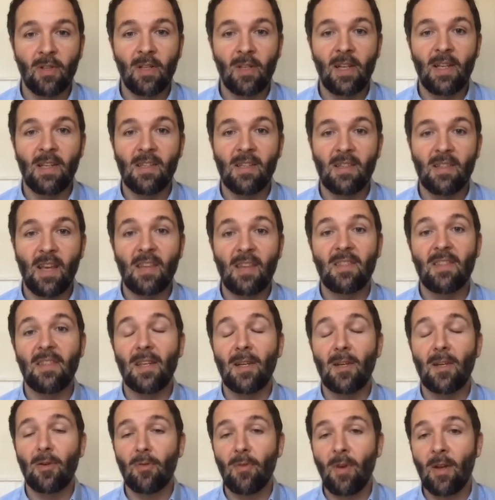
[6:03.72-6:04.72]
list. That's an
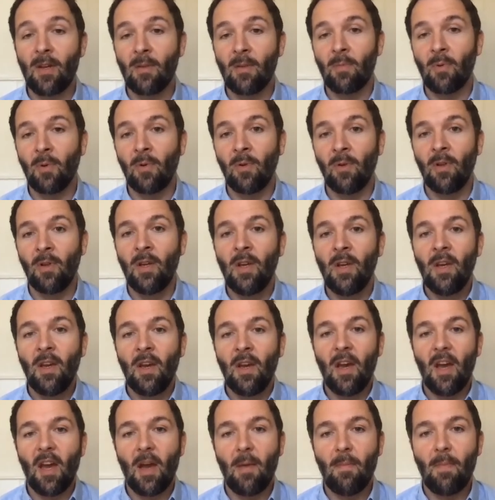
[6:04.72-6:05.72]
incredible
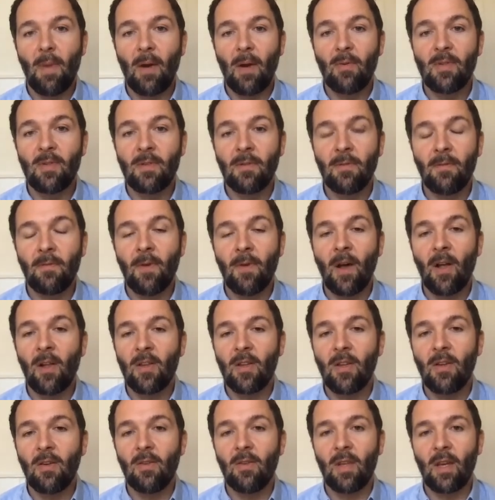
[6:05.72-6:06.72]
amount of
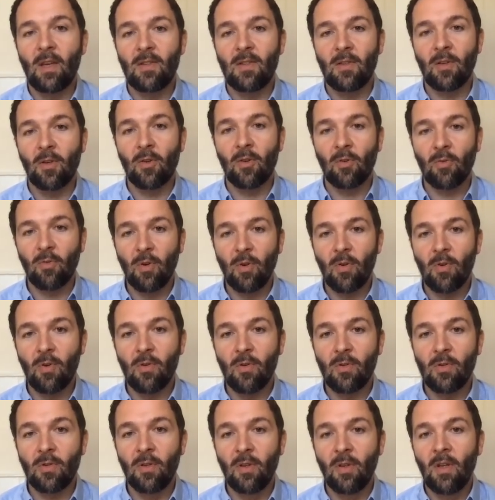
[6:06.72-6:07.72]
value that's
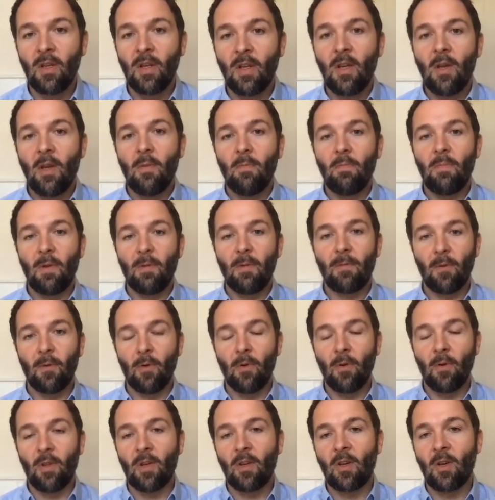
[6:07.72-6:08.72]
accrued
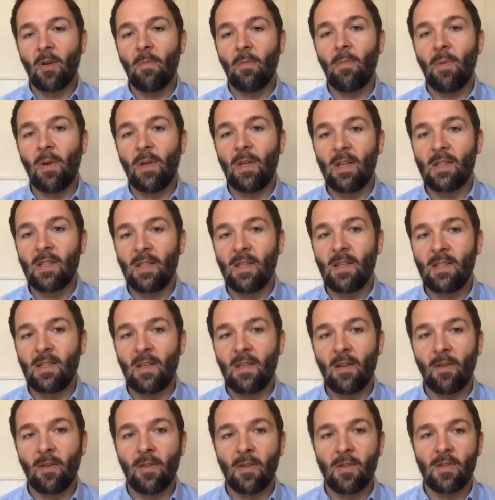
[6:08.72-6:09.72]
before the company is
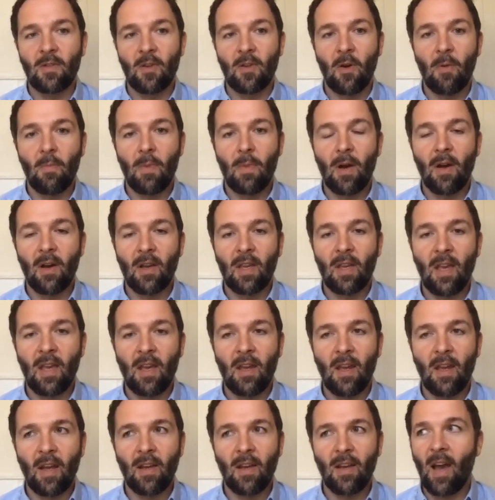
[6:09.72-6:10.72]
listed on the stock
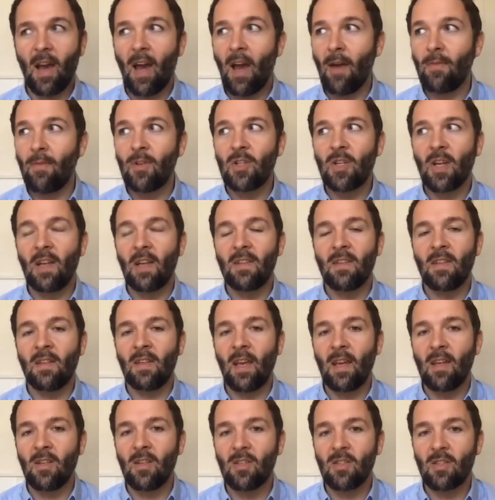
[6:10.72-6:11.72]
market. And I haven't checked
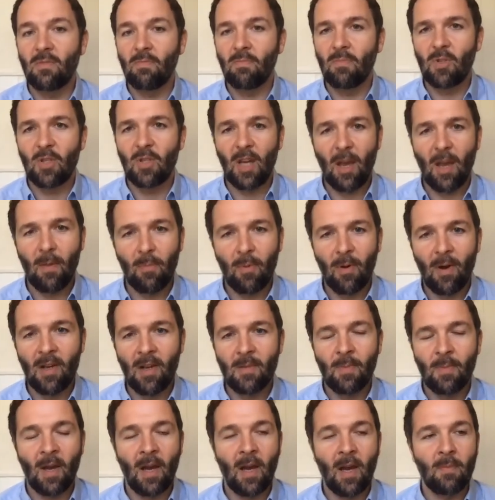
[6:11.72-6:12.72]
today's share
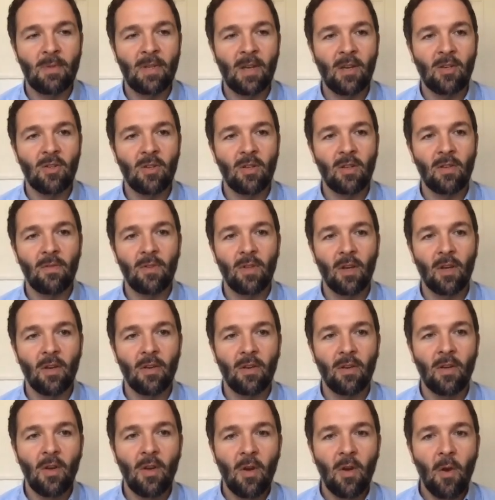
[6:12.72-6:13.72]
price, perhaps I should have
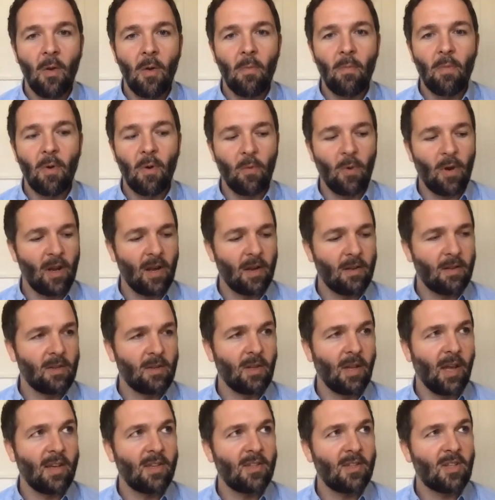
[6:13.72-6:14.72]
done, but when I
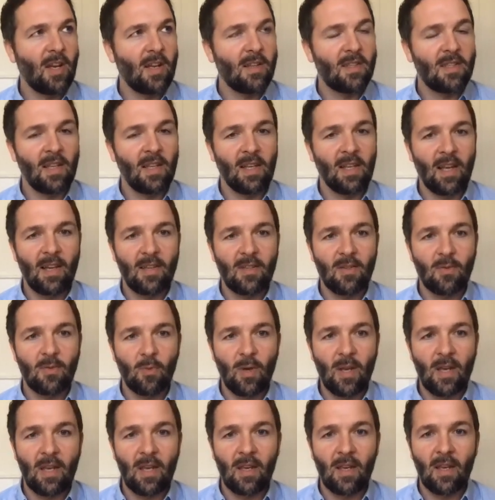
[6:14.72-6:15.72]
last checked it last
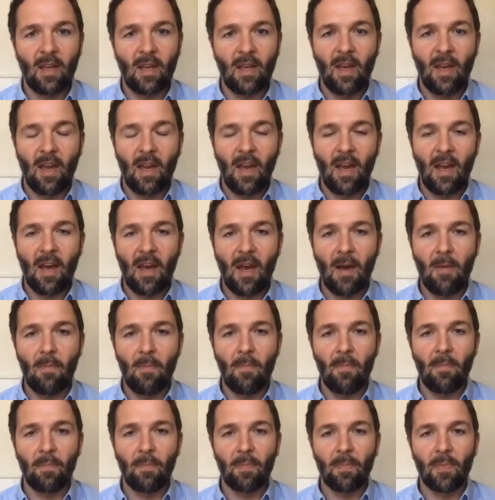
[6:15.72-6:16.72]
week,
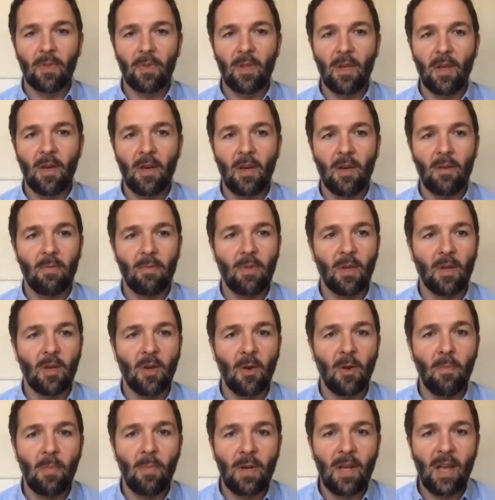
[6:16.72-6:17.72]
the
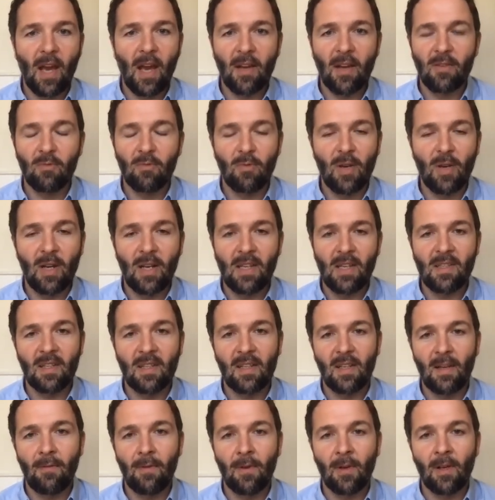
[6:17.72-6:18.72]
company hadn't really
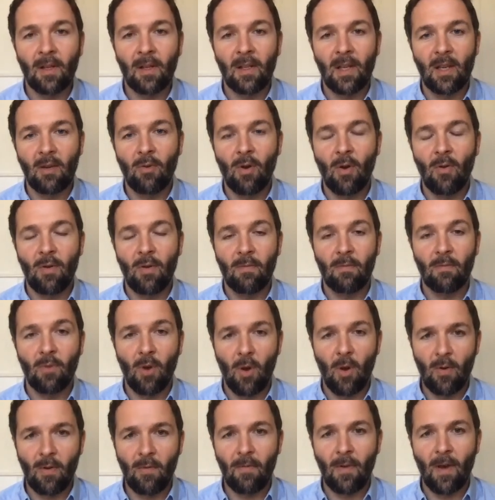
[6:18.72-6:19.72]
significantly grown
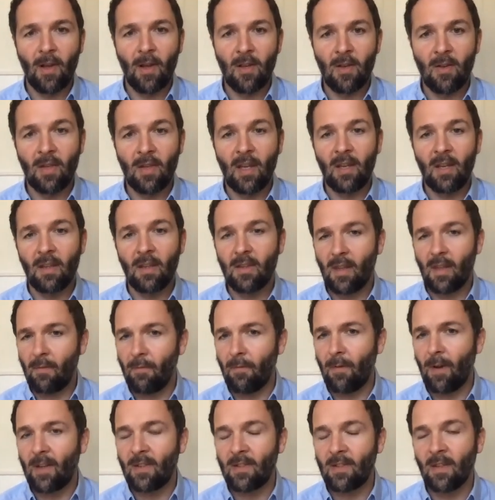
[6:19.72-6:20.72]
in value then. And
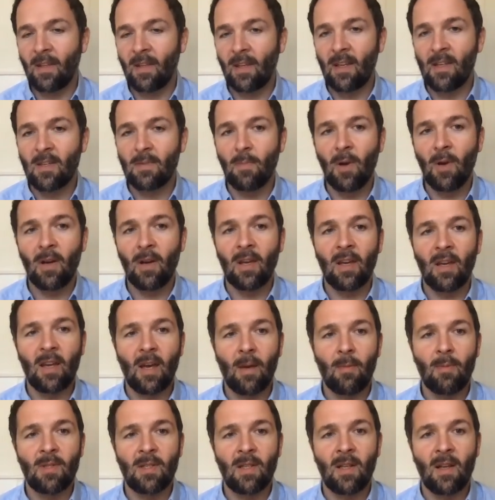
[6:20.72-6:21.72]
in fact, I think its market
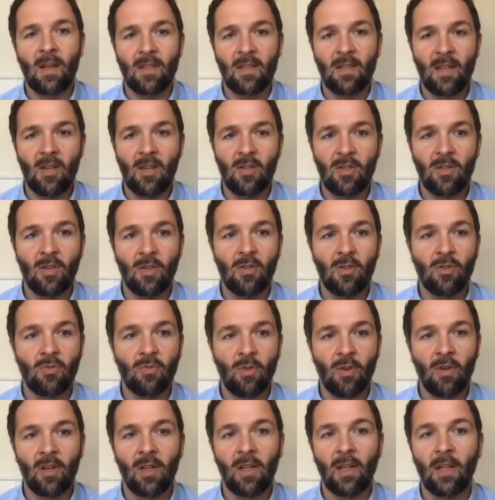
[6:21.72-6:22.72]
capitalization has
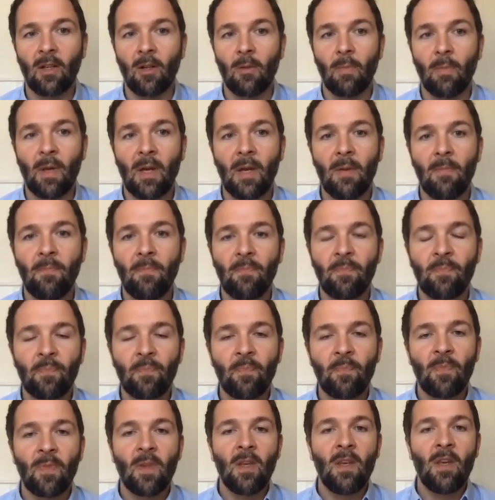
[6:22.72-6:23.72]
shrunk a little bit.
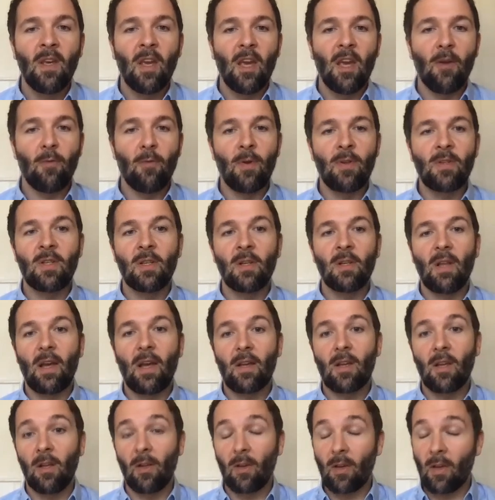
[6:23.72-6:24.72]
If we to
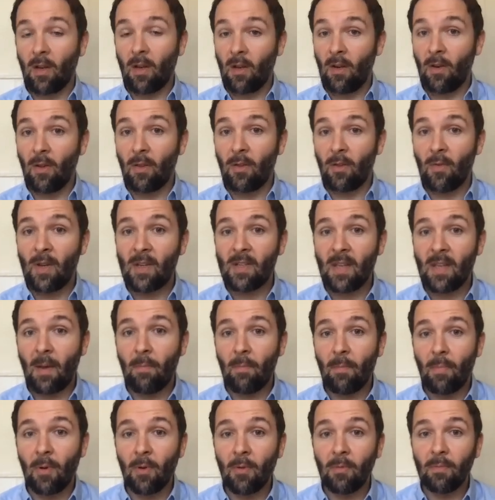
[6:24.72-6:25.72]
like a look at another
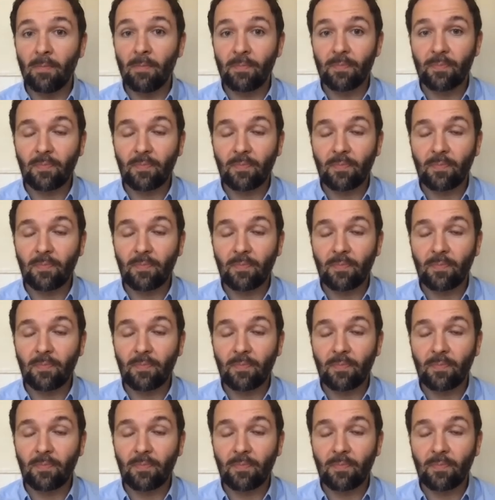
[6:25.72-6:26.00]
example,